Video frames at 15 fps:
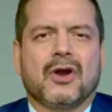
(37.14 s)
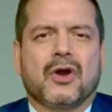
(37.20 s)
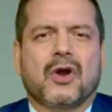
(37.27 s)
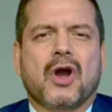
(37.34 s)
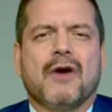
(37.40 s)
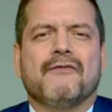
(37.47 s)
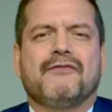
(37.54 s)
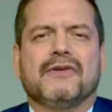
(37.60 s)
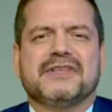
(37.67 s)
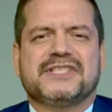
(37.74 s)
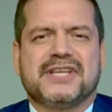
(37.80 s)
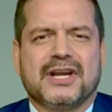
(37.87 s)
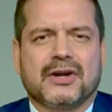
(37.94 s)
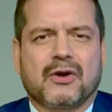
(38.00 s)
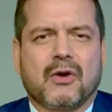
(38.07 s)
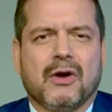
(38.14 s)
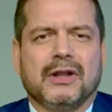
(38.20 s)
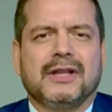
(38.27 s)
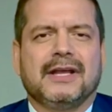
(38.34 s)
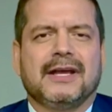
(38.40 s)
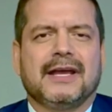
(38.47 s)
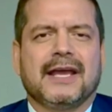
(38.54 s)
come full
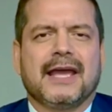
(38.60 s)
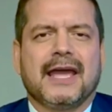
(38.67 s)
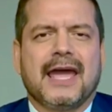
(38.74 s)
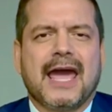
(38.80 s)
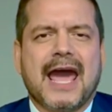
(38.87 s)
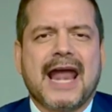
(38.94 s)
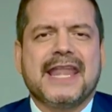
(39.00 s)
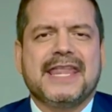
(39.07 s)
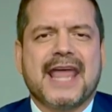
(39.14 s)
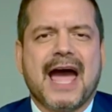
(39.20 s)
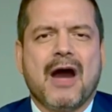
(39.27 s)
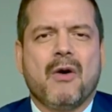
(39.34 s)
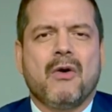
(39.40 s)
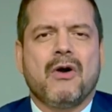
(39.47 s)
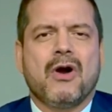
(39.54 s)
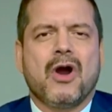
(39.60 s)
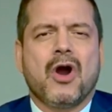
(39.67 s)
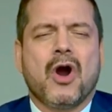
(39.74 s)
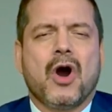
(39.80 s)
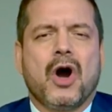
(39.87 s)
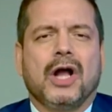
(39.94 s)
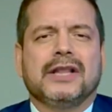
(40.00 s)
circle, and now
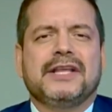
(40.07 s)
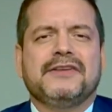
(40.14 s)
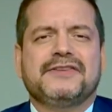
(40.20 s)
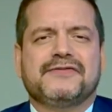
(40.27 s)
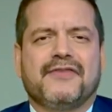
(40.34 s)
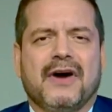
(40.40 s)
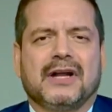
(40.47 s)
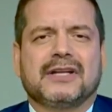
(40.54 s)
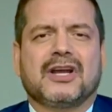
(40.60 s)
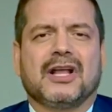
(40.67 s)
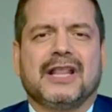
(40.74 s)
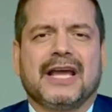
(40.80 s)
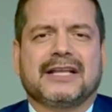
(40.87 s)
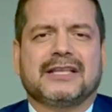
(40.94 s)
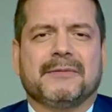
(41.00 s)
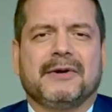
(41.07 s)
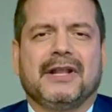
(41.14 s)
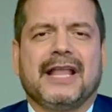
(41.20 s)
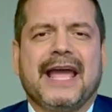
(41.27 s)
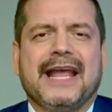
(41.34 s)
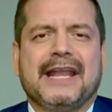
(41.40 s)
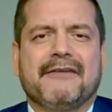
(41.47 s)
all these fun
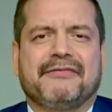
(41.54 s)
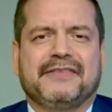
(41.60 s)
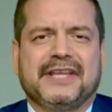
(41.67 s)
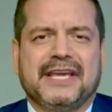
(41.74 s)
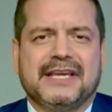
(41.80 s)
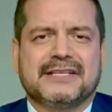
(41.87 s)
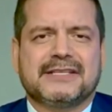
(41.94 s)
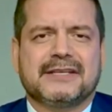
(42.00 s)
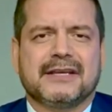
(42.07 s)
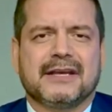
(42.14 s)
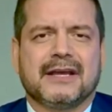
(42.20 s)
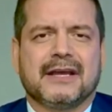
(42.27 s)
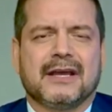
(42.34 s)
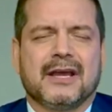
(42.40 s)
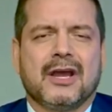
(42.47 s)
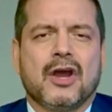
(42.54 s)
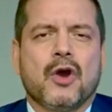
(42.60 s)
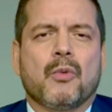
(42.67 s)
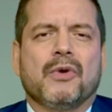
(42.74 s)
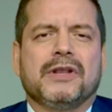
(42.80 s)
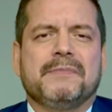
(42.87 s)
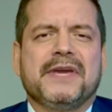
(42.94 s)
collectible NFTs
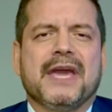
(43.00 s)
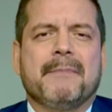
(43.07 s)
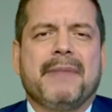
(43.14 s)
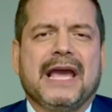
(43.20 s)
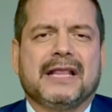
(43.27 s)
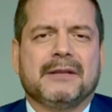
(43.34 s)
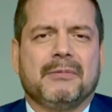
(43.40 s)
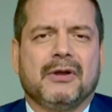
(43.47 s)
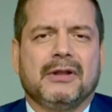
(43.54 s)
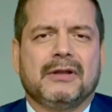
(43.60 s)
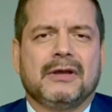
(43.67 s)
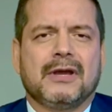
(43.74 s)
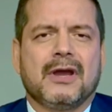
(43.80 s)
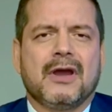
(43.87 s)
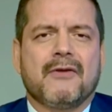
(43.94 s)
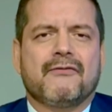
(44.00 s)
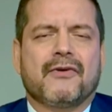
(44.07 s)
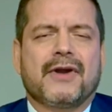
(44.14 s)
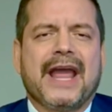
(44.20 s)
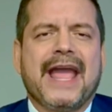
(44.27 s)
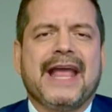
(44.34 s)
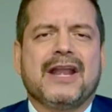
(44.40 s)
will be available
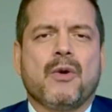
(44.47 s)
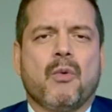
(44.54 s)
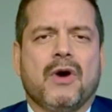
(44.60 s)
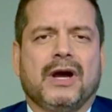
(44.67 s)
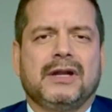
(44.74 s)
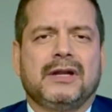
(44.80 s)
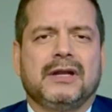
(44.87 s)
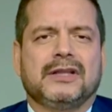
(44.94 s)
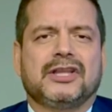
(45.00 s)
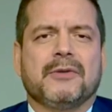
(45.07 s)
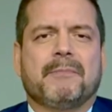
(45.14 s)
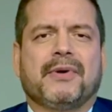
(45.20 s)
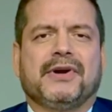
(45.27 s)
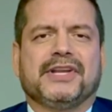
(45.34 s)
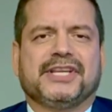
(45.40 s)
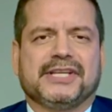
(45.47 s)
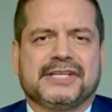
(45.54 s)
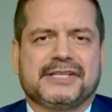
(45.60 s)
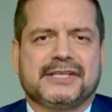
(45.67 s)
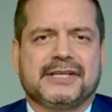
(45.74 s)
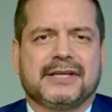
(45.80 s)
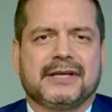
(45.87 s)
for anyone to
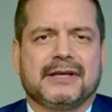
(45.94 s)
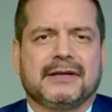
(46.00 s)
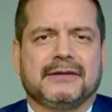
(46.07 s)
purchase.